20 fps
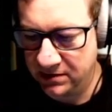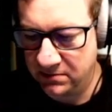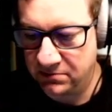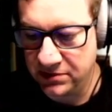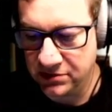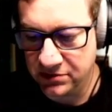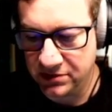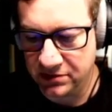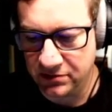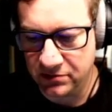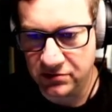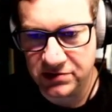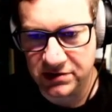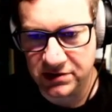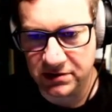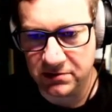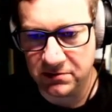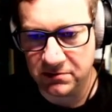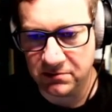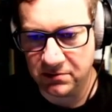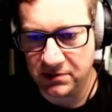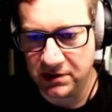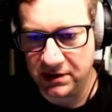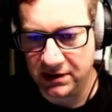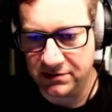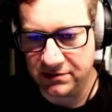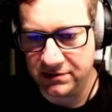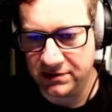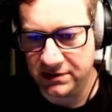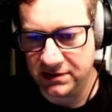but you can also
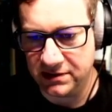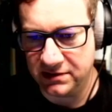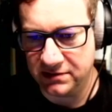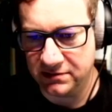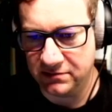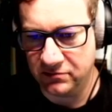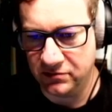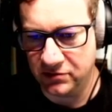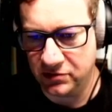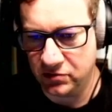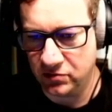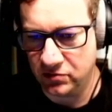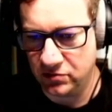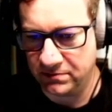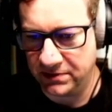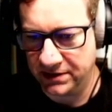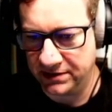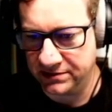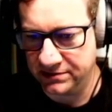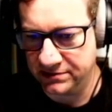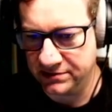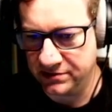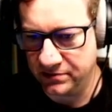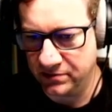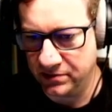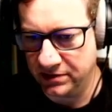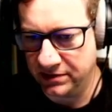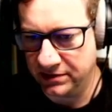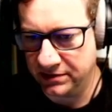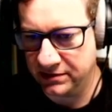get the record button
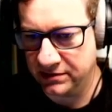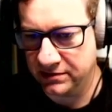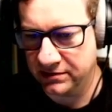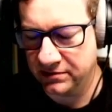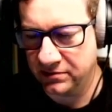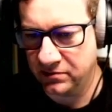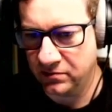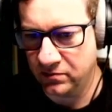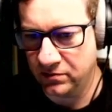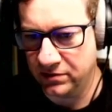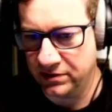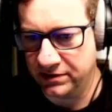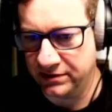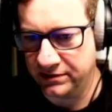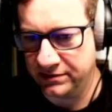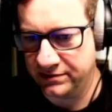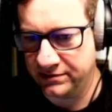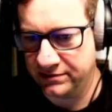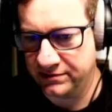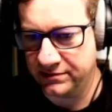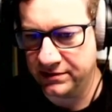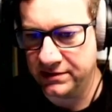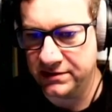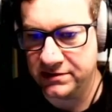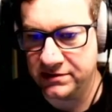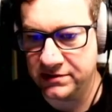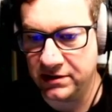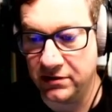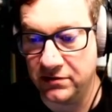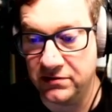to work with
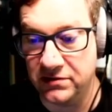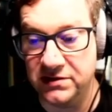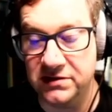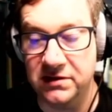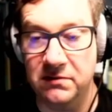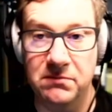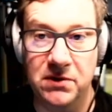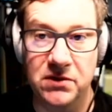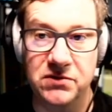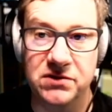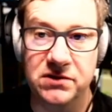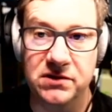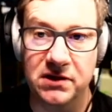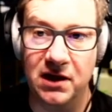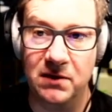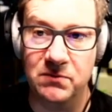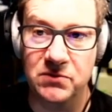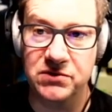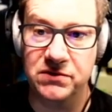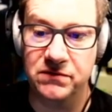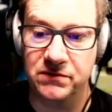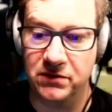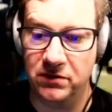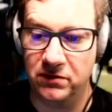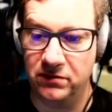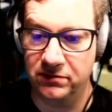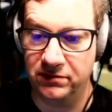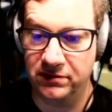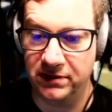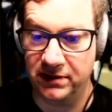these Sonys and most of the cameras you've
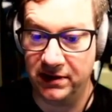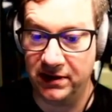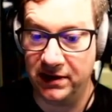got on there,